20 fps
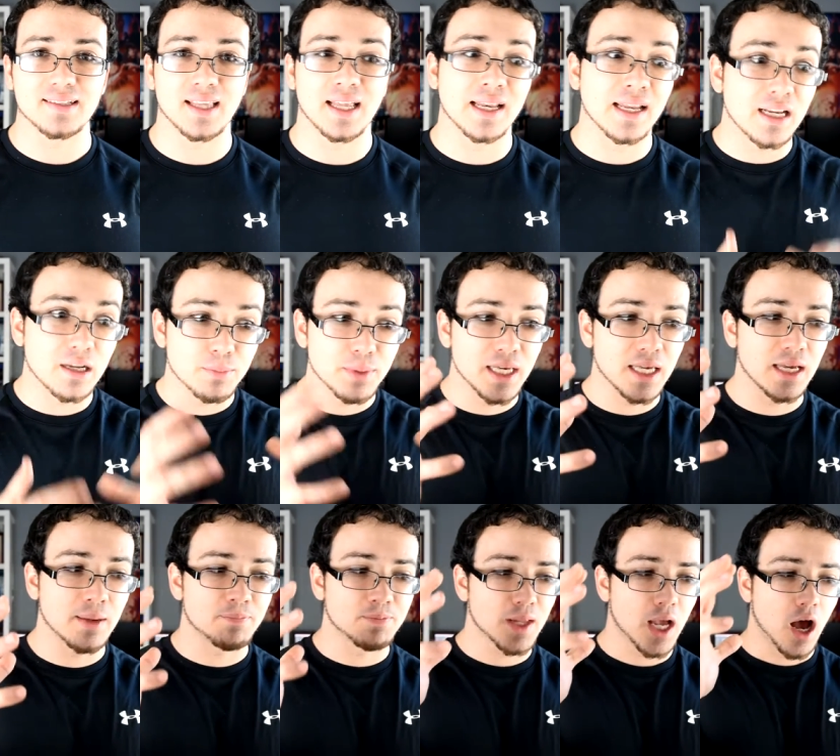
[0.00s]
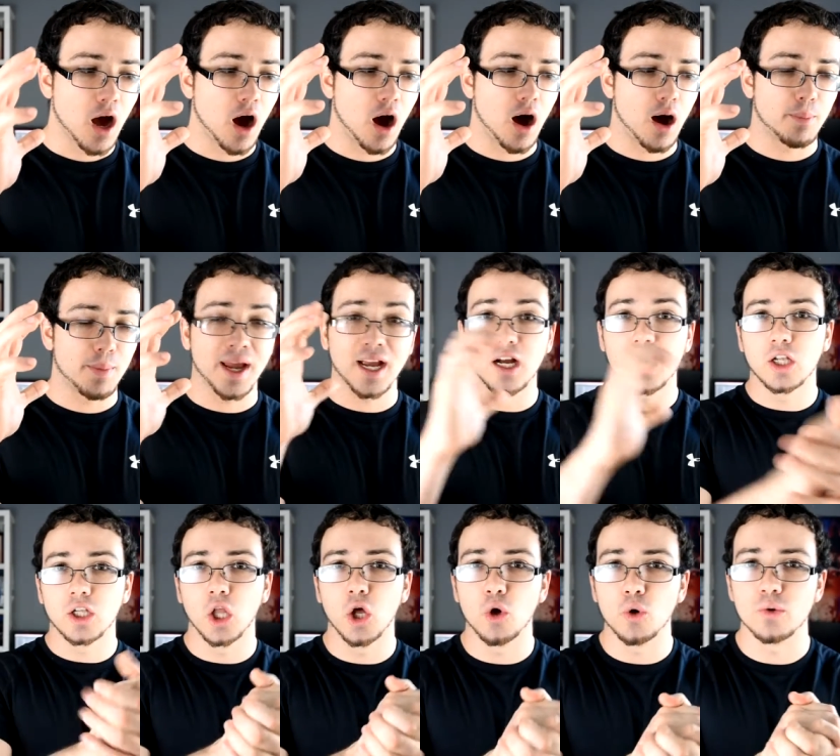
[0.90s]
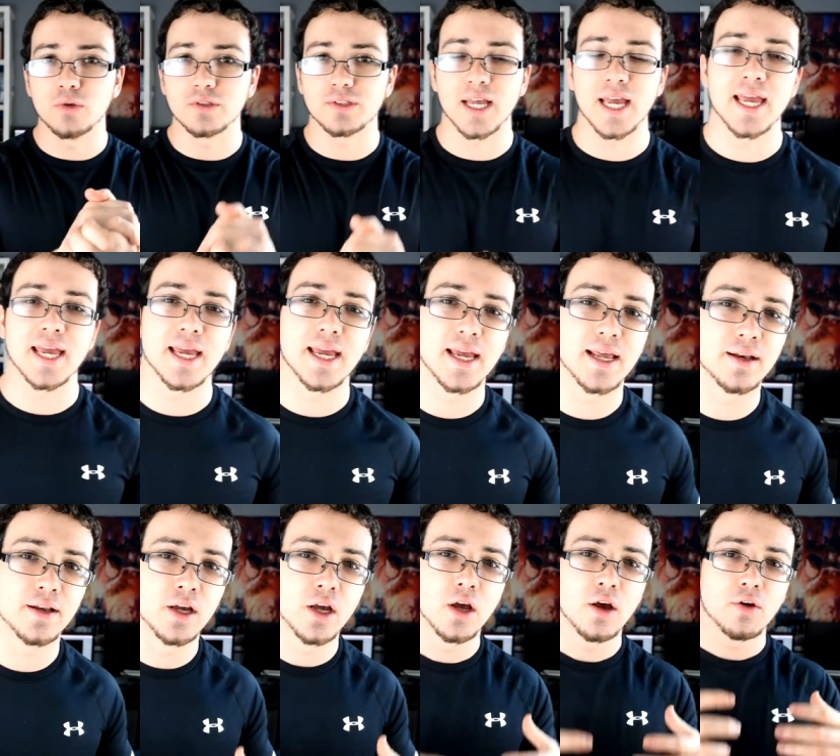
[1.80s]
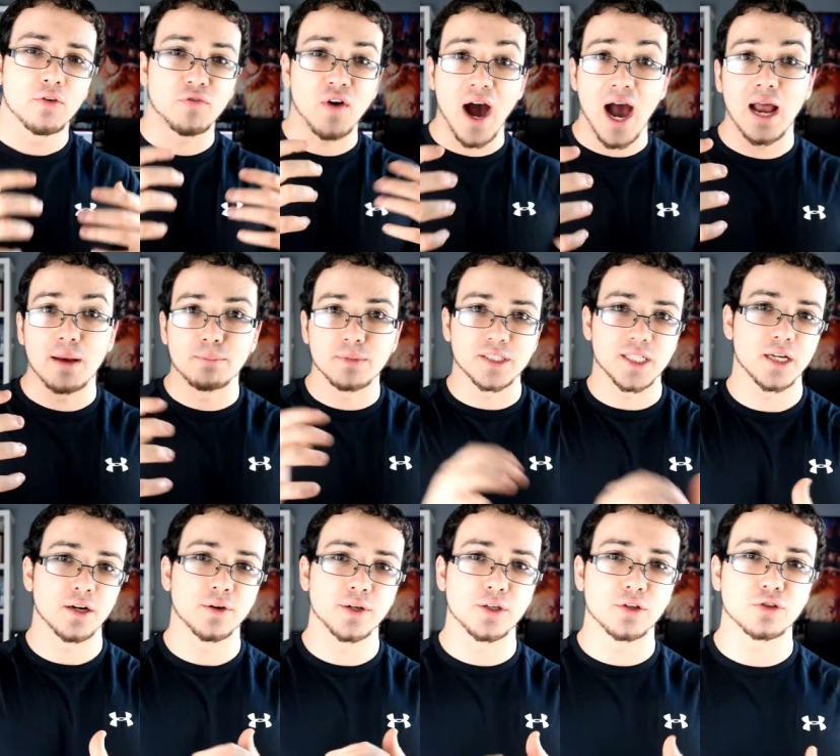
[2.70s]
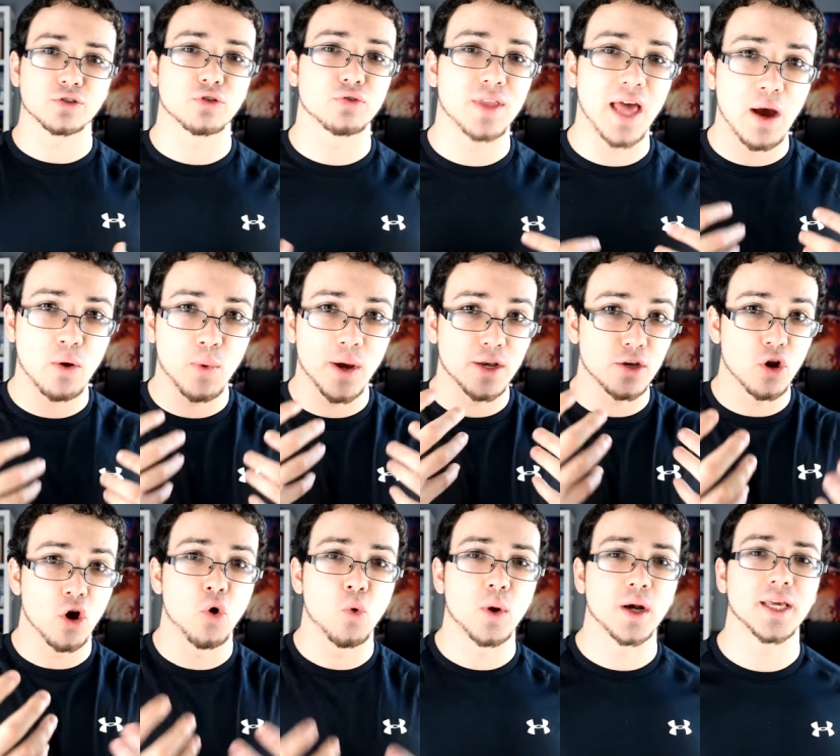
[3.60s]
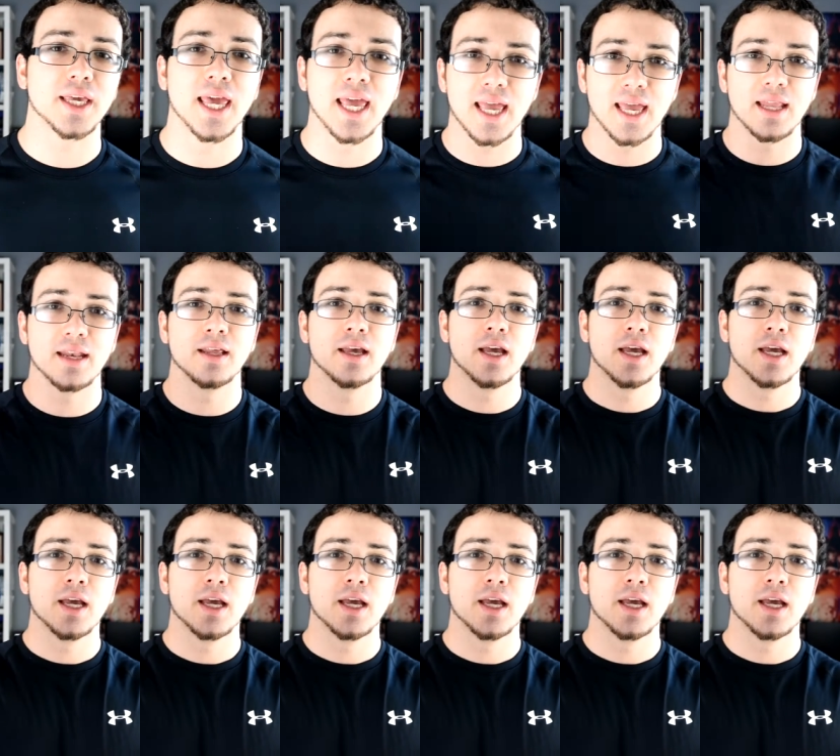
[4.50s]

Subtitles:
They need to be enclosed in fine material so that way no one can